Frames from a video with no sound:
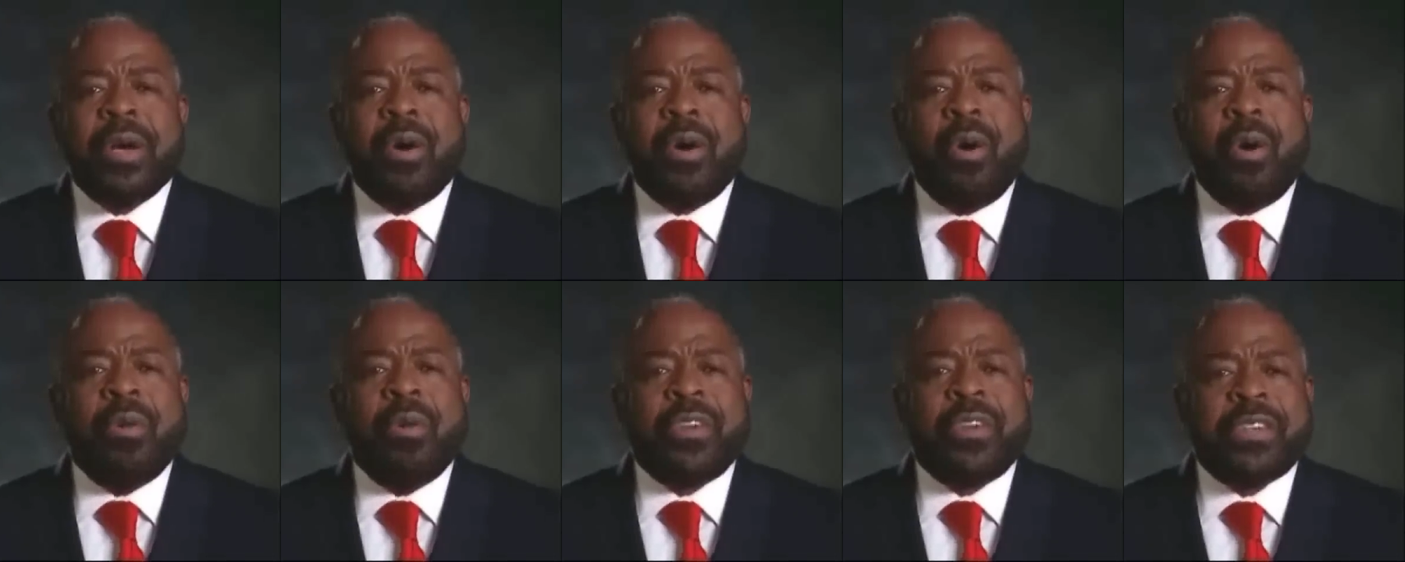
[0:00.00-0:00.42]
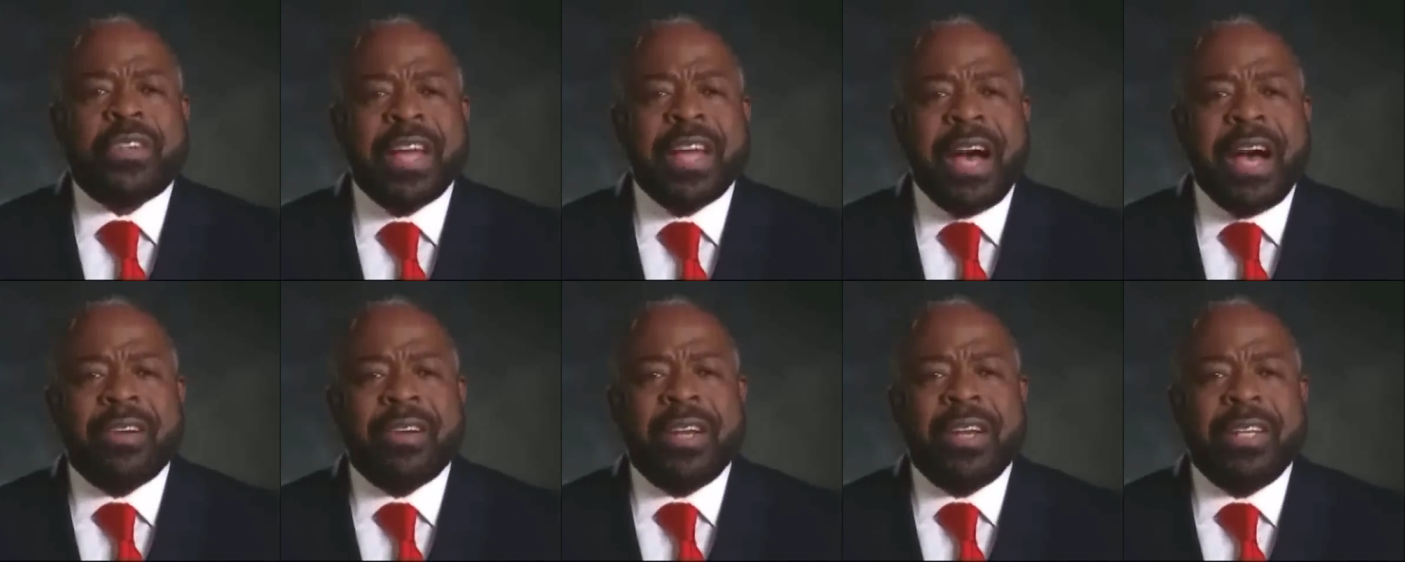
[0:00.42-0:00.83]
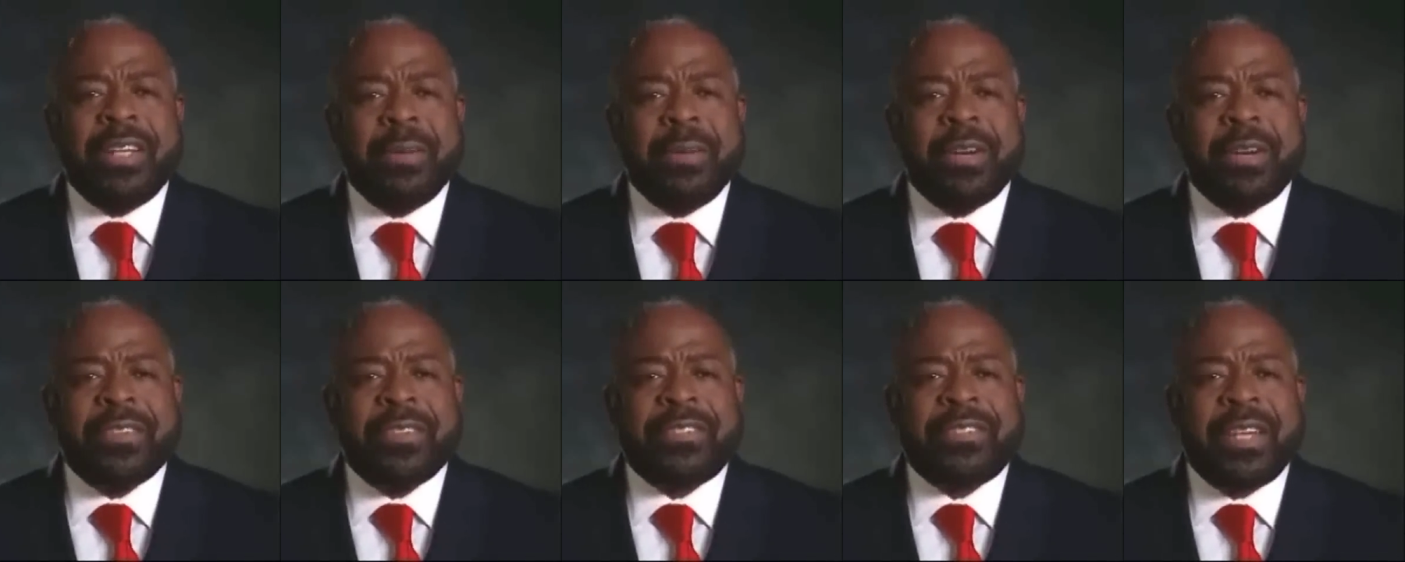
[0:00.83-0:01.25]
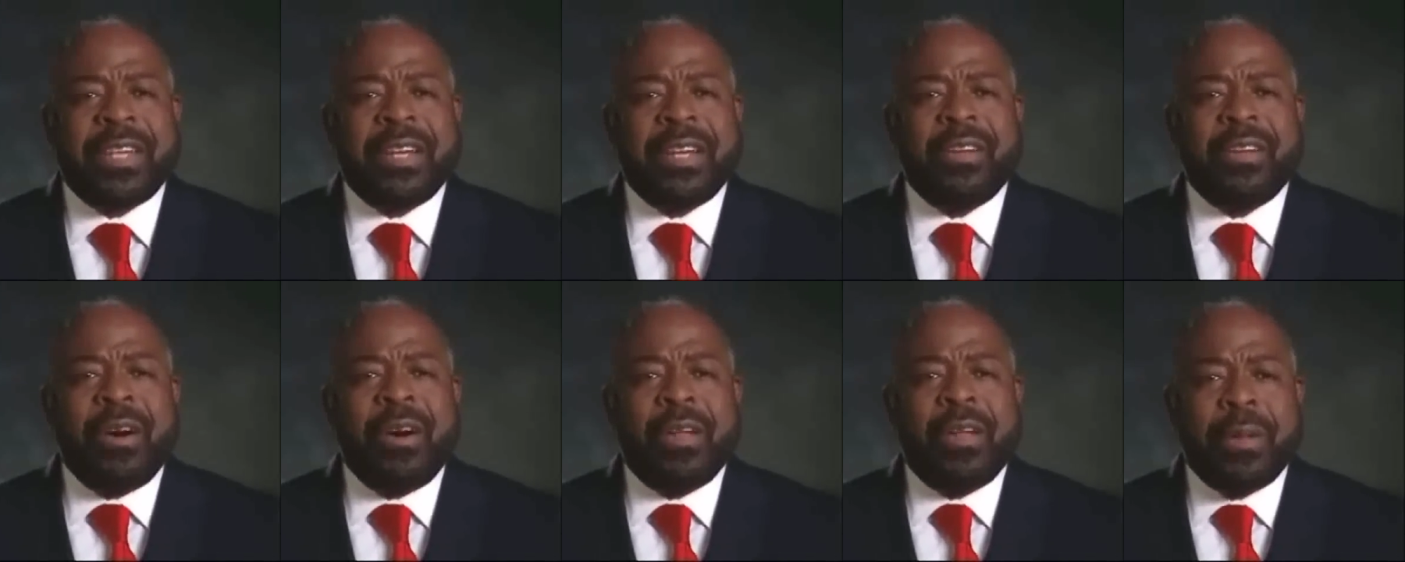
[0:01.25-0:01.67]
Overtown and Liberty City
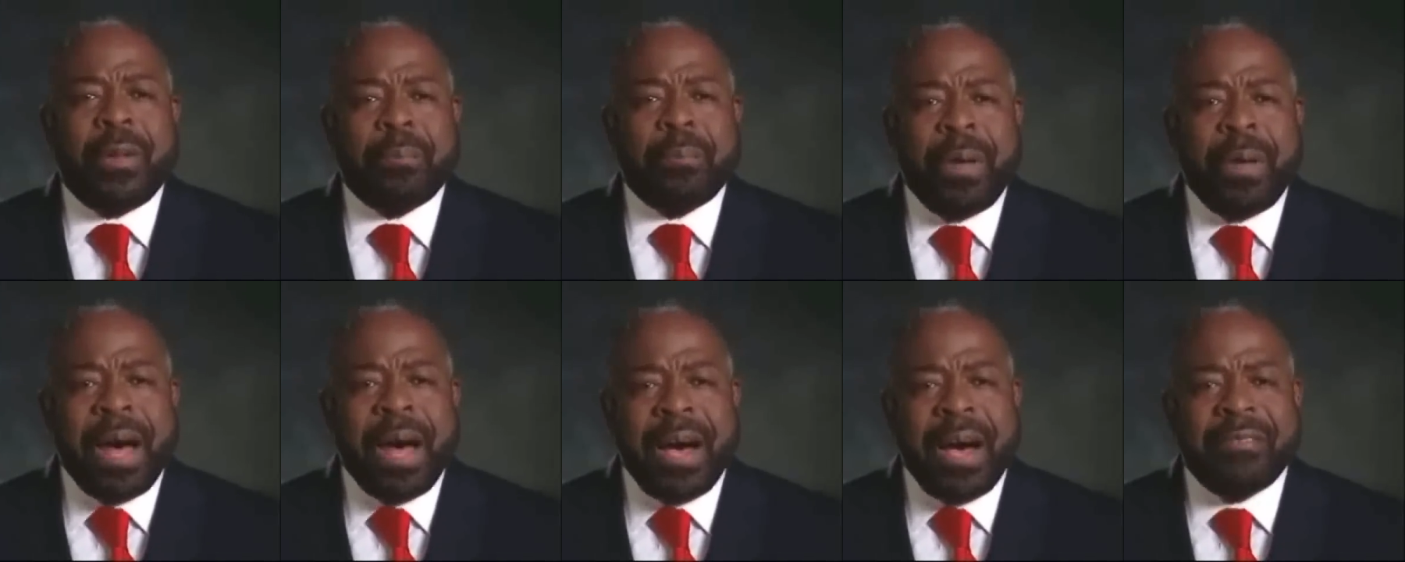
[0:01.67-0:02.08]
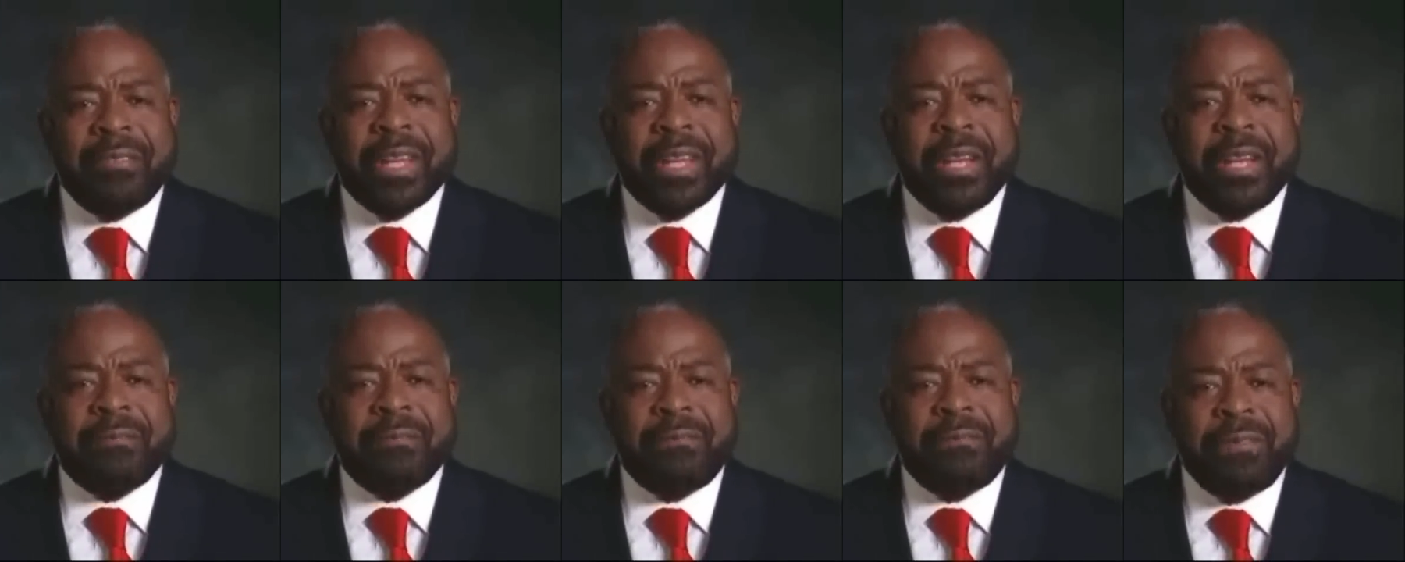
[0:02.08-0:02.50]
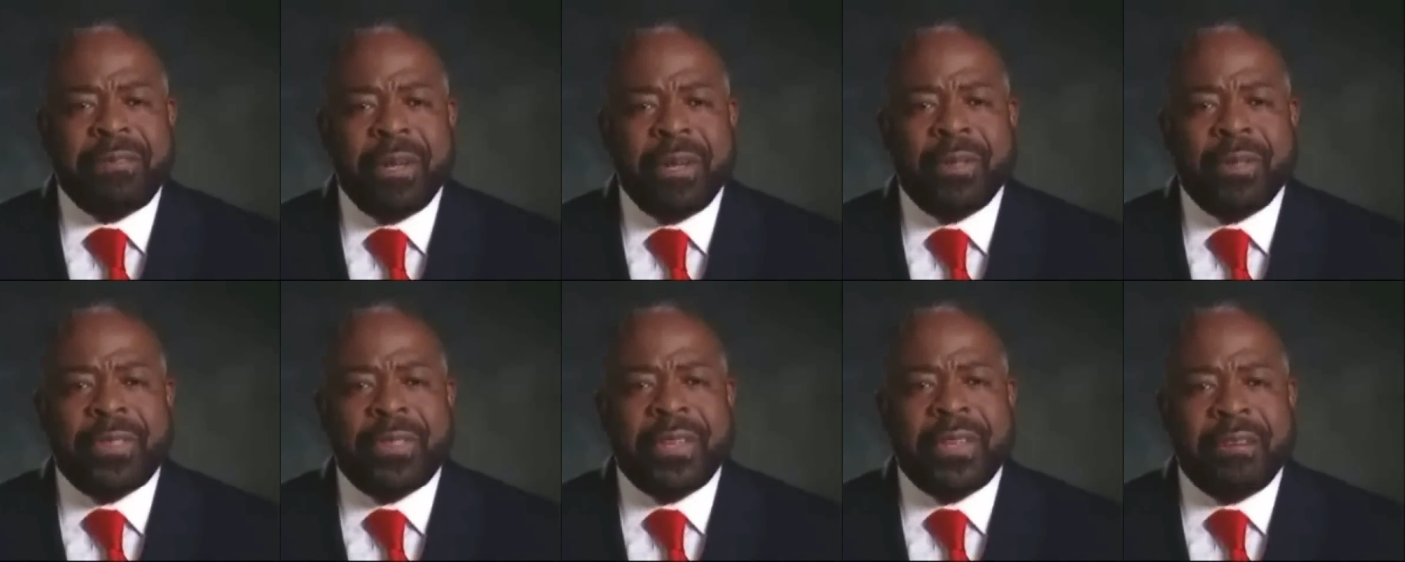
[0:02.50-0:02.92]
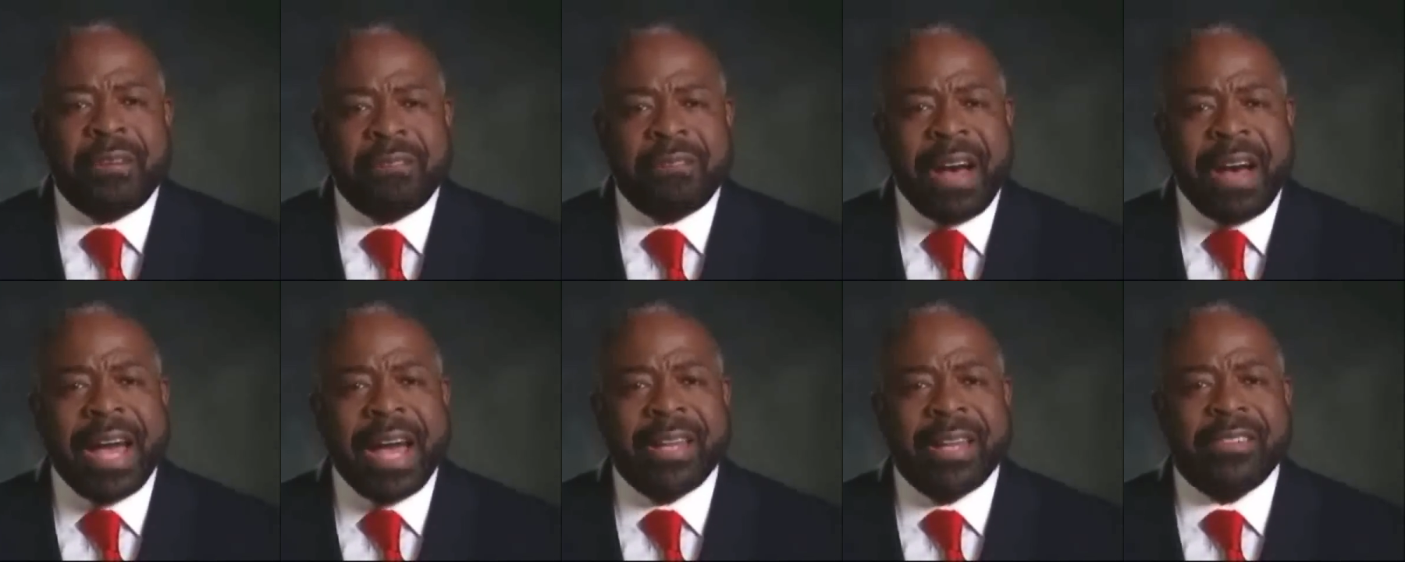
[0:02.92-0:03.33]
and all the poverty and filth and the
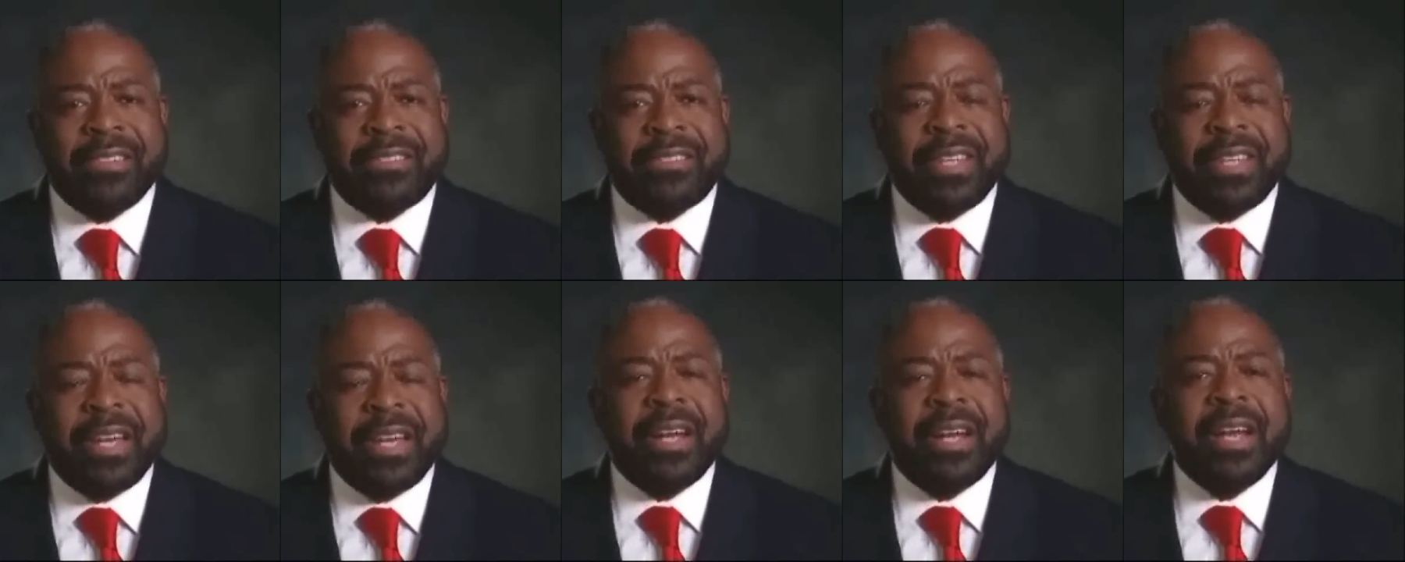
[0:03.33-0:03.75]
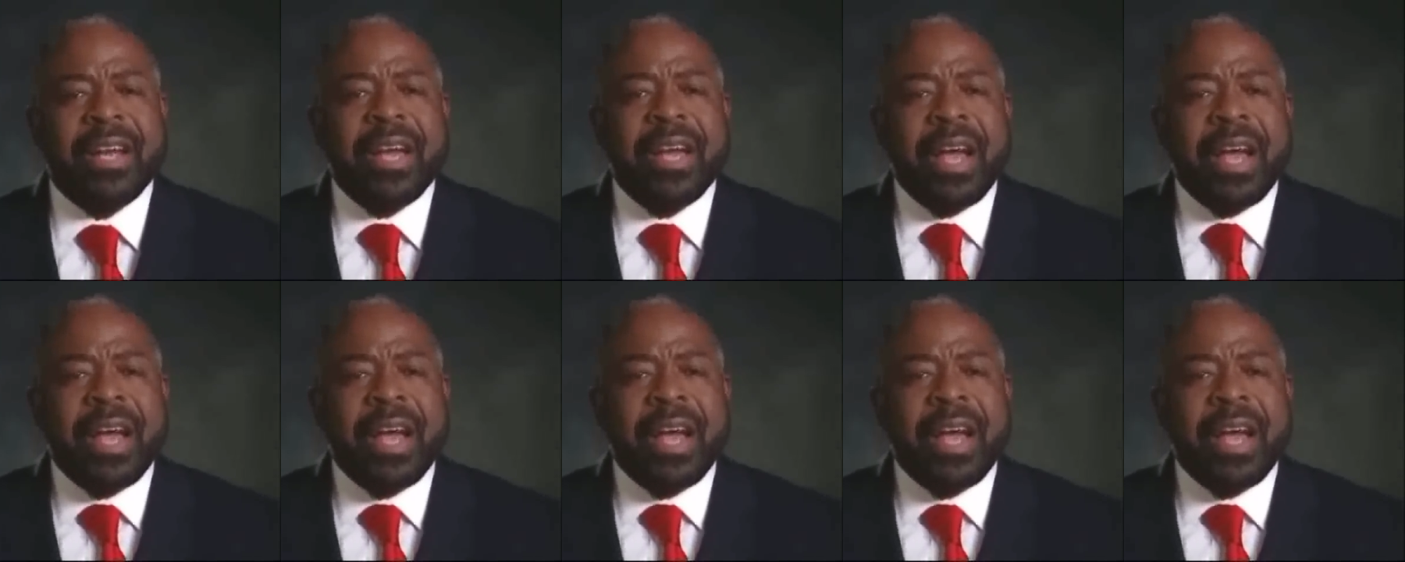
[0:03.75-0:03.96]
violence there,